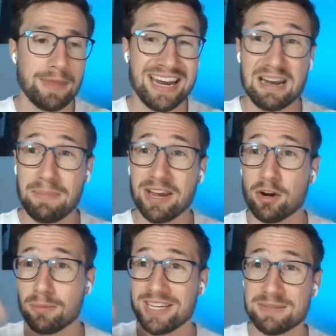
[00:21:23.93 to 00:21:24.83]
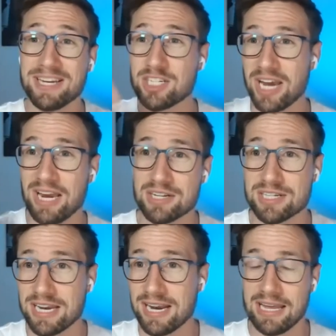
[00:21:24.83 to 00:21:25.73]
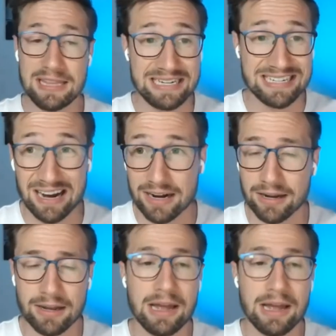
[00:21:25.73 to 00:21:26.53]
and any big anomalies, big changes in, in the data.